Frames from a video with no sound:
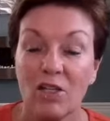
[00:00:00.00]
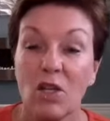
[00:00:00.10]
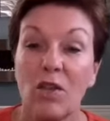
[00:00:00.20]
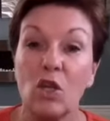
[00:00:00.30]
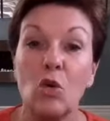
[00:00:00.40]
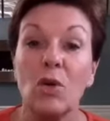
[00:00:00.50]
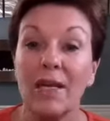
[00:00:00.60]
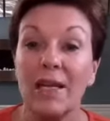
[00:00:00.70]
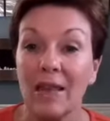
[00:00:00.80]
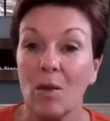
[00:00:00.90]
so that you
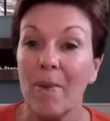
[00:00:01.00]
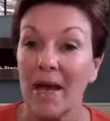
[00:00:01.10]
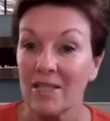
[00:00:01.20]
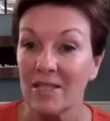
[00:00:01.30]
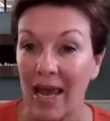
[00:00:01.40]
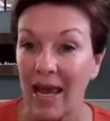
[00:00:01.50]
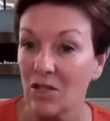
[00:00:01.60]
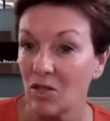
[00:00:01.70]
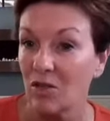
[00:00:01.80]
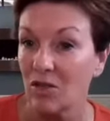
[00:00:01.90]
can get the best
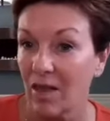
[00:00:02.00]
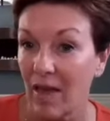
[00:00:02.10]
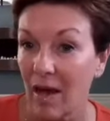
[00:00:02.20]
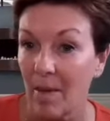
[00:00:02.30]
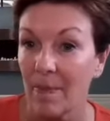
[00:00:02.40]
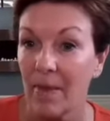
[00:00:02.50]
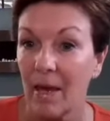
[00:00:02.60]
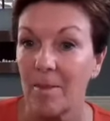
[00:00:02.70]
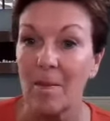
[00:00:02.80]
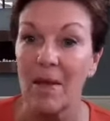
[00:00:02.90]
answer to them
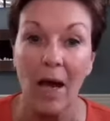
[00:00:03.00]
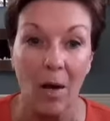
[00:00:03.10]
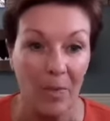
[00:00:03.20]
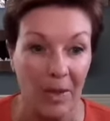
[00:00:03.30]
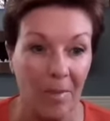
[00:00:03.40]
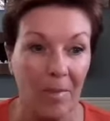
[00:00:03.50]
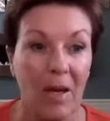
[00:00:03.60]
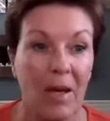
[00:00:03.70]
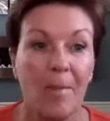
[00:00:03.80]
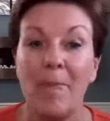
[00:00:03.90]
and maybe help them
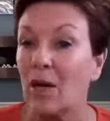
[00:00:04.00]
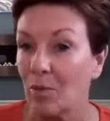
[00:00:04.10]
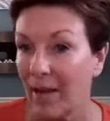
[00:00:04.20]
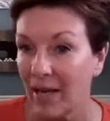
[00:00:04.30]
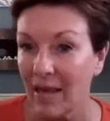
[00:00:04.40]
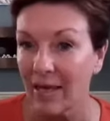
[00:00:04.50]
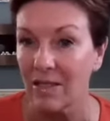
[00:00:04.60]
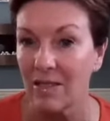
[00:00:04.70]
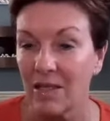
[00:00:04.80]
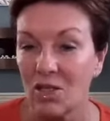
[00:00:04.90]
better make that
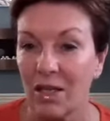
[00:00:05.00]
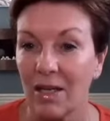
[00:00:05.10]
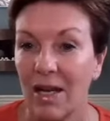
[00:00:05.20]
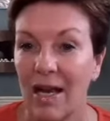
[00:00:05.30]
decision